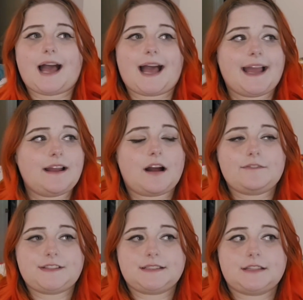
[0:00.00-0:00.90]
I
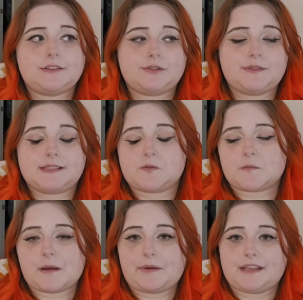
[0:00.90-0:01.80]
often do this
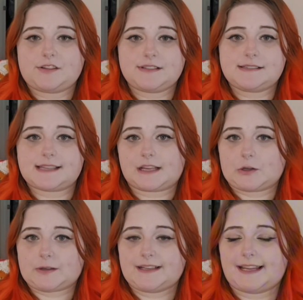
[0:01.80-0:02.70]
with my patients and
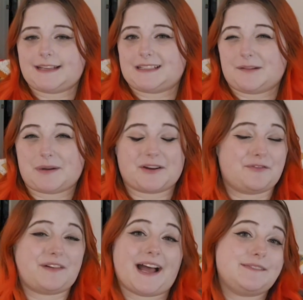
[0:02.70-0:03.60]
create about a
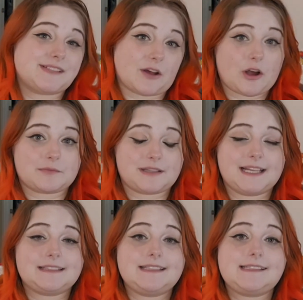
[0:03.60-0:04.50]
5-song
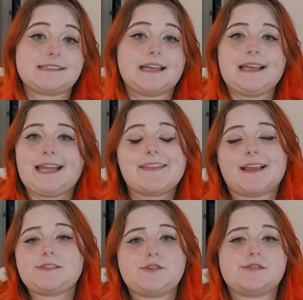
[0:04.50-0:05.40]
playlist, and
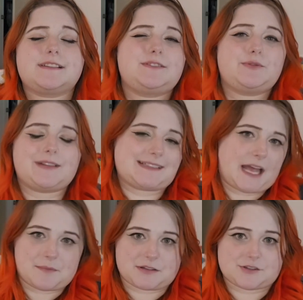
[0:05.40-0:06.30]
that's usually due to
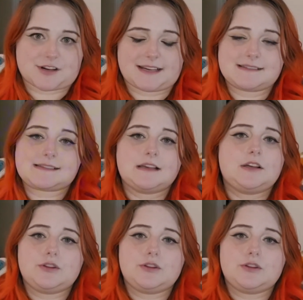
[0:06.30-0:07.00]
time constraints.